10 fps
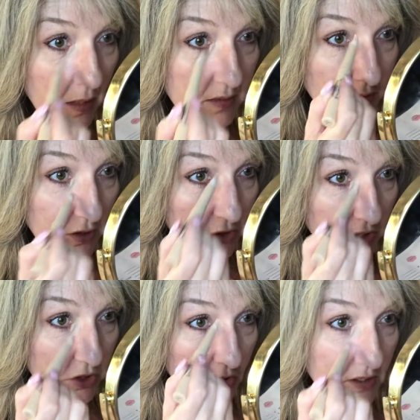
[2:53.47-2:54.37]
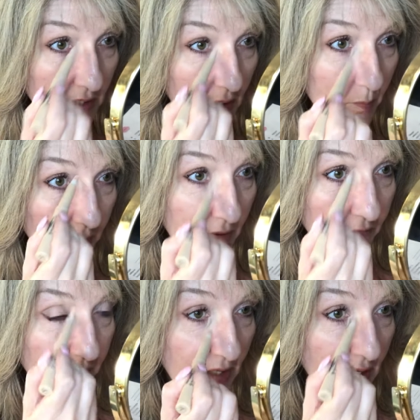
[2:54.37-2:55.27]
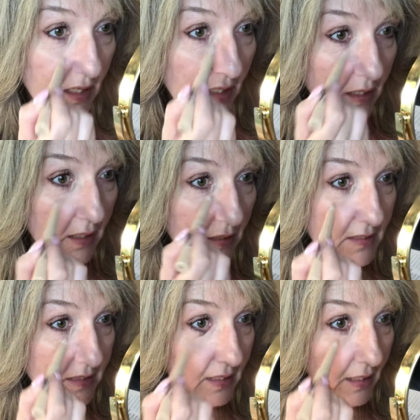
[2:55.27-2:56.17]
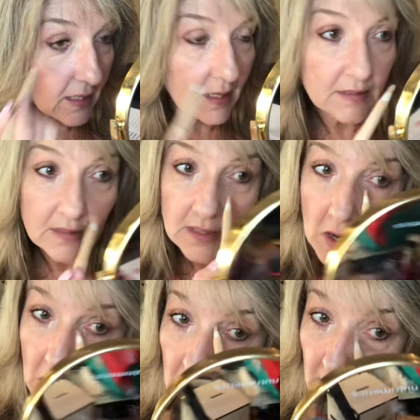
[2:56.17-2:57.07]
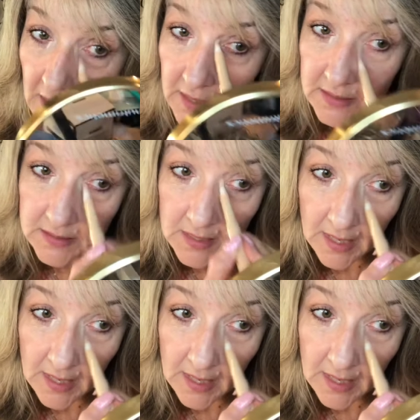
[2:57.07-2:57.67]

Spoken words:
So just using a bit of the concealer under the eyes